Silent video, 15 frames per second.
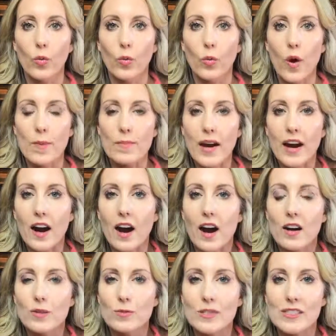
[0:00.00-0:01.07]
what my
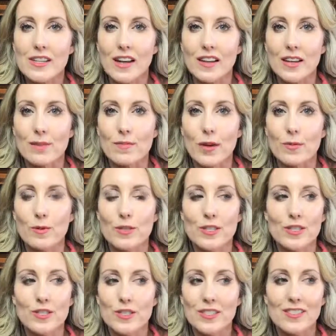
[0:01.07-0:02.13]
heart was telling me,
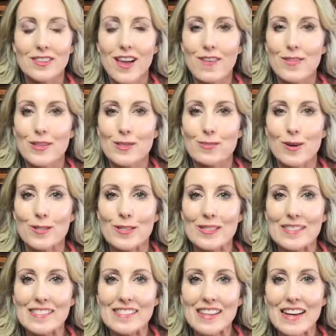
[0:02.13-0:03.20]
which is just love this
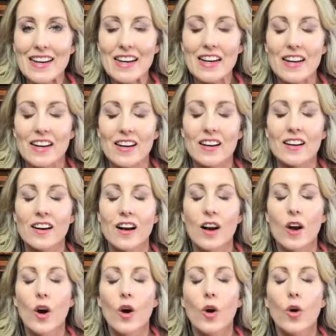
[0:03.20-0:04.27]
person. Sit here
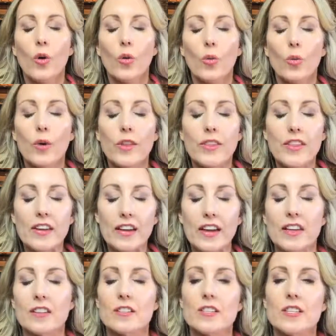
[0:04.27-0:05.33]
with the
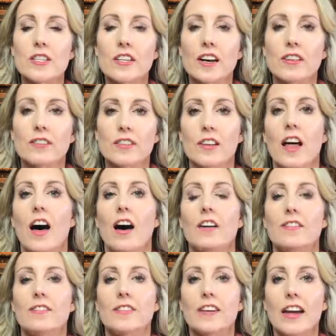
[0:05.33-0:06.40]
energy of
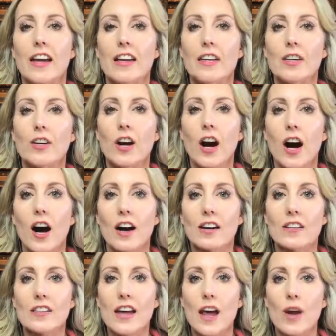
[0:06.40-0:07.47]
love in your heart,